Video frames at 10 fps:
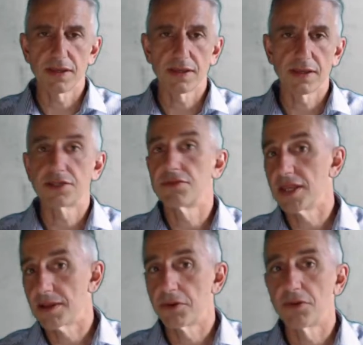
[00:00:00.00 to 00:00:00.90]
it's really
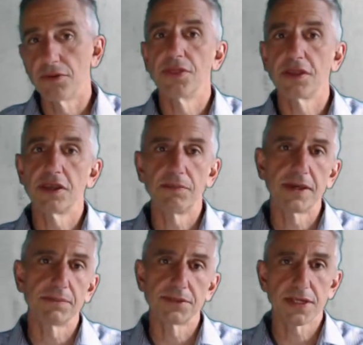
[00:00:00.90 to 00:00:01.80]
important that you
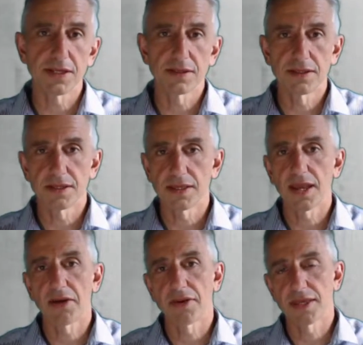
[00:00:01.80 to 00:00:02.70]
become skilled in
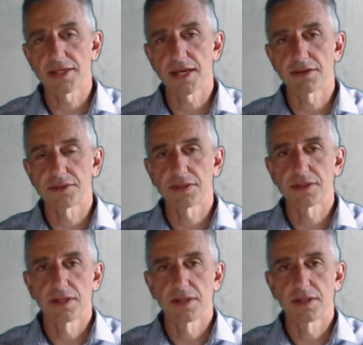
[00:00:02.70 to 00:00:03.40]
carrying it out.